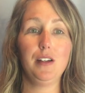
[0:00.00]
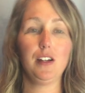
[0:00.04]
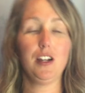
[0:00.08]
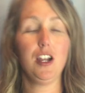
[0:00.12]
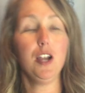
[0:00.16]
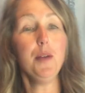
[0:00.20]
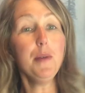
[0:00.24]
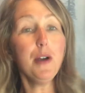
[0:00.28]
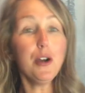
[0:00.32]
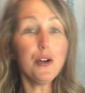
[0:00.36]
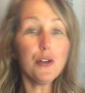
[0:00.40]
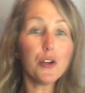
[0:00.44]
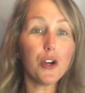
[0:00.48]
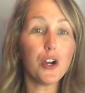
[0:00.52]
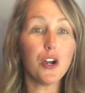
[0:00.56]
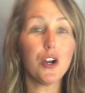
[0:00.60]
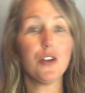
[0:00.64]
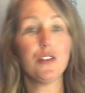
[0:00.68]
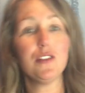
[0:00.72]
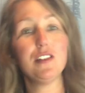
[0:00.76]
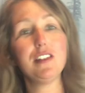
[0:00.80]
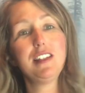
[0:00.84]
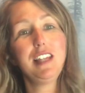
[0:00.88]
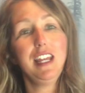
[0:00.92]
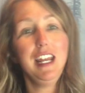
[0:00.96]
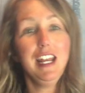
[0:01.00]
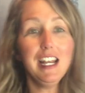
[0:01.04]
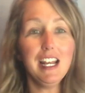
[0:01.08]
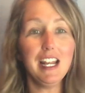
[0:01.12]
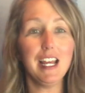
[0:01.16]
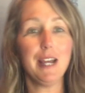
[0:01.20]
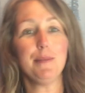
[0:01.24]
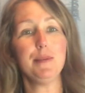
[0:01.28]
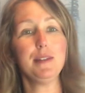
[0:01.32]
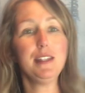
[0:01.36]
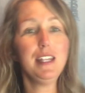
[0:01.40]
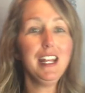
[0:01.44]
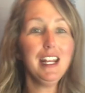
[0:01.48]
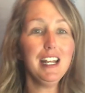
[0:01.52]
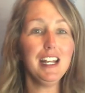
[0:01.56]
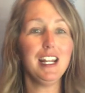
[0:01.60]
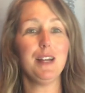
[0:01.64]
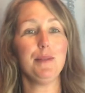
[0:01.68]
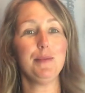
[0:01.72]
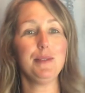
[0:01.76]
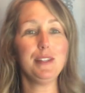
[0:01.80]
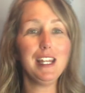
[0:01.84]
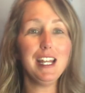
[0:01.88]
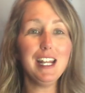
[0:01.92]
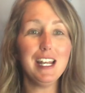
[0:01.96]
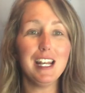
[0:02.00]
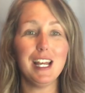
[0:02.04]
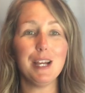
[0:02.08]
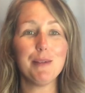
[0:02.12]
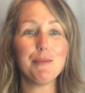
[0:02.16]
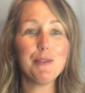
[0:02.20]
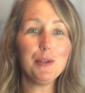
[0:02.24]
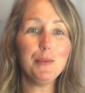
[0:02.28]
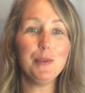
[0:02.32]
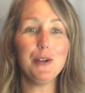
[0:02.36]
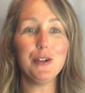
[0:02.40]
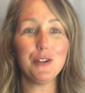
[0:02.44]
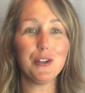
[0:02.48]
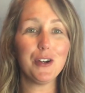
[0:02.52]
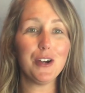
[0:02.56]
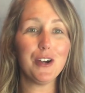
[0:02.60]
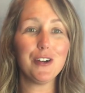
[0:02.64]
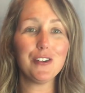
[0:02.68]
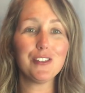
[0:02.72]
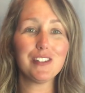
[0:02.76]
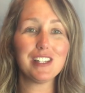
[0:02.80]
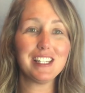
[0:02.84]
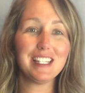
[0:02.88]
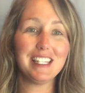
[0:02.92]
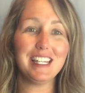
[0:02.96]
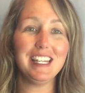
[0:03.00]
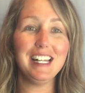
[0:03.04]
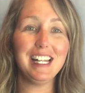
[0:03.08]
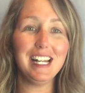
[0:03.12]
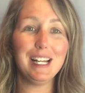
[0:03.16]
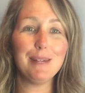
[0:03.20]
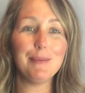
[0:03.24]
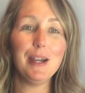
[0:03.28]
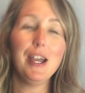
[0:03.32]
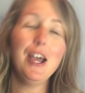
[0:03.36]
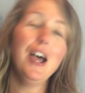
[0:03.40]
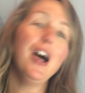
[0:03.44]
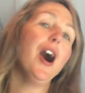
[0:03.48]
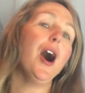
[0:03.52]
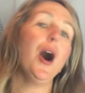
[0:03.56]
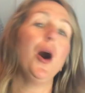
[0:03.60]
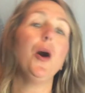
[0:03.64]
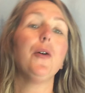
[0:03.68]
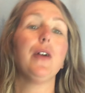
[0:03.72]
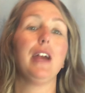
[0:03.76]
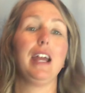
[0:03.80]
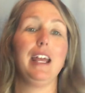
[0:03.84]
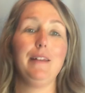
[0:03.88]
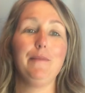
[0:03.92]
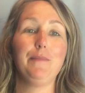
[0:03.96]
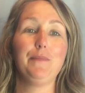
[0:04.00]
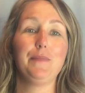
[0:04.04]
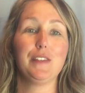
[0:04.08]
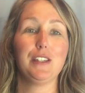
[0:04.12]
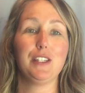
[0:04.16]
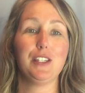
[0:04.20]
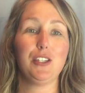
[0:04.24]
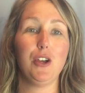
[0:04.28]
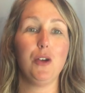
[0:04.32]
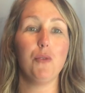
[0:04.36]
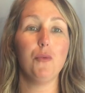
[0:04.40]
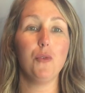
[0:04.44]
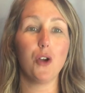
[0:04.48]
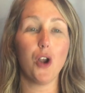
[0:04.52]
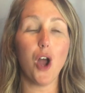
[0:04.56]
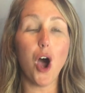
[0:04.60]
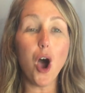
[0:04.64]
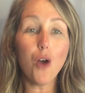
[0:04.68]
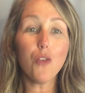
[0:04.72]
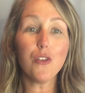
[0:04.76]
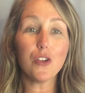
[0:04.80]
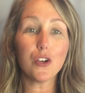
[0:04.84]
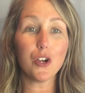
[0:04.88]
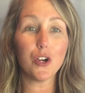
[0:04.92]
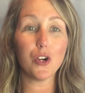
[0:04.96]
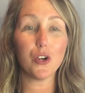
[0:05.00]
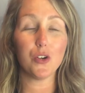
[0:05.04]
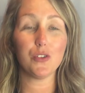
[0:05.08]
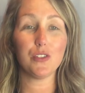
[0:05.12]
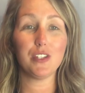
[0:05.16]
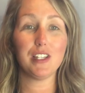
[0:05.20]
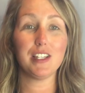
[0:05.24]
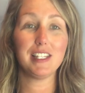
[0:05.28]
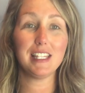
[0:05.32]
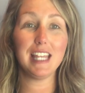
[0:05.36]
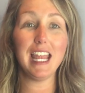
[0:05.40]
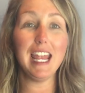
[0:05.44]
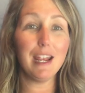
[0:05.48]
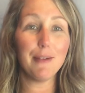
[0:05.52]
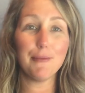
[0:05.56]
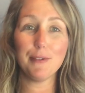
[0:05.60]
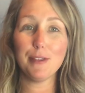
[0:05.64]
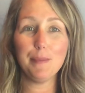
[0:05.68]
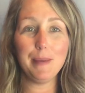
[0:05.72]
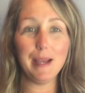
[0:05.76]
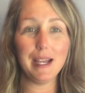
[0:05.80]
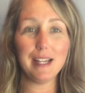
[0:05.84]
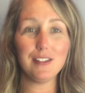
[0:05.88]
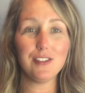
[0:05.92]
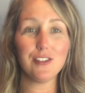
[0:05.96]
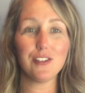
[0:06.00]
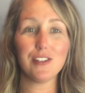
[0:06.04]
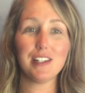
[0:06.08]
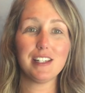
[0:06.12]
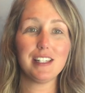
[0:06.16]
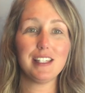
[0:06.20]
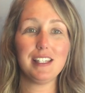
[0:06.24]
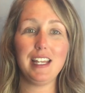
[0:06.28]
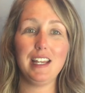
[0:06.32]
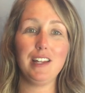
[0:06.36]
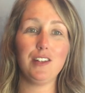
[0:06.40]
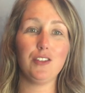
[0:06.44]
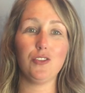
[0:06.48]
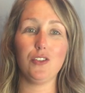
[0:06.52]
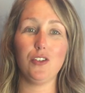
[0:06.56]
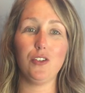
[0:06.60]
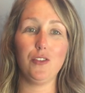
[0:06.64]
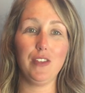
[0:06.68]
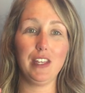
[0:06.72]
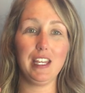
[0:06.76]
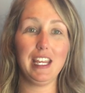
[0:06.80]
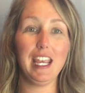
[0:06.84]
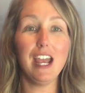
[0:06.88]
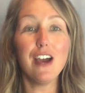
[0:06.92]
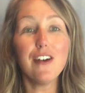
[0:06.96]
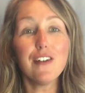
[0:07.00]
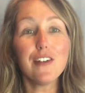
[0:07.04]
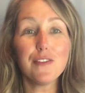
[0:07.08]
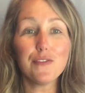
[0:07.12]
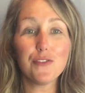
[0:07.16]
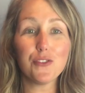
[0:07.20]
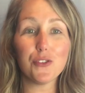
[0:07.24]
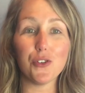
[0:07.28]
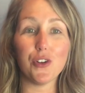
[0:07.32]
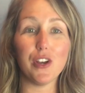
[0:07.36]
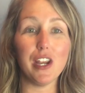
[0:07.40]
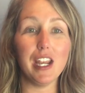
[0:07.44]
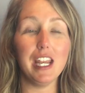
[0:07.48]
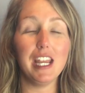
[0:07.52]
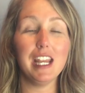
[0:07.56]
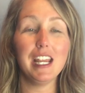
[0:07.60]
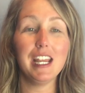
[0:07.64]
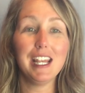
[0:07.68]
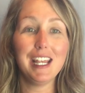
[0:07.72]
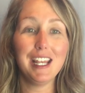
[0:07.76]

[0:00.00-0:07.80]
Come on, girls, stand up, stand up, stand up. Come on, girls, let's get up. All right, so I want all the girls to say it with Pastor Cassandra on the count of three.